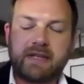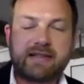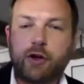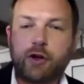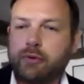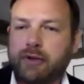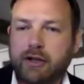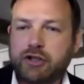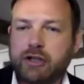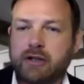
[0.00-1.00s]
steel
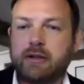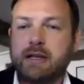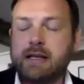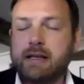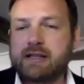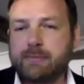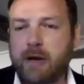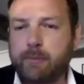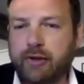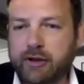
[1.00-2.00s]
production,
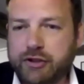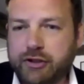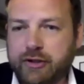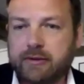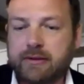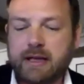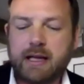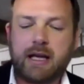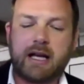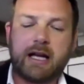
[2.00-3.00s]
cement production,
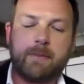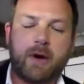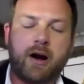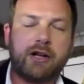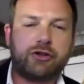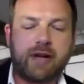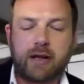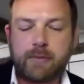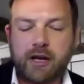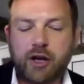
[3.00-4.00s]
hydrogen,
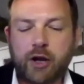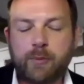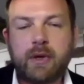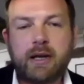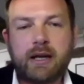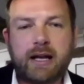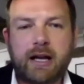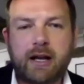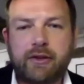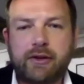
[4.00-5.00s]
aluminium,
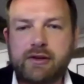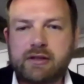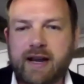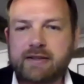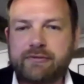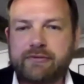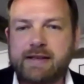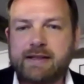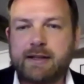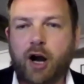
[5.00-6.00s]
the use of
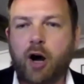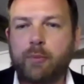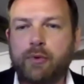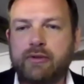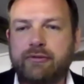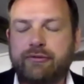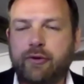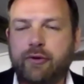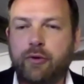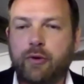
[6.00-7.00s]
activated carbon
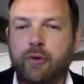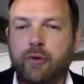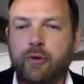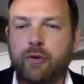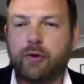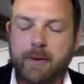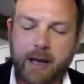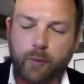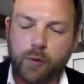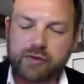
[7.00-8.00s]
for
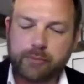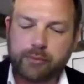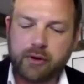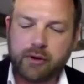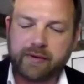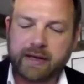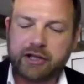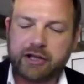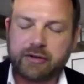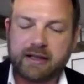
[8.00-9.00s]
air and water
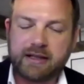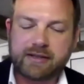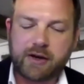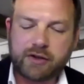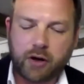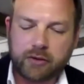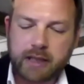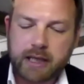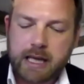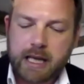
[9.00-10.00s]
purification, the list goes
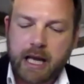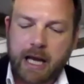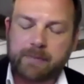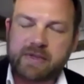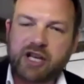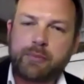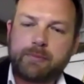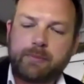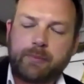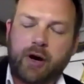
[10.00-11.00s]
on. So
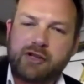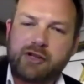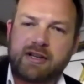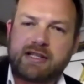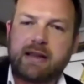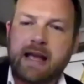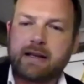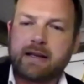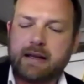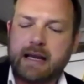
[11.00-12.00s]
by restricting that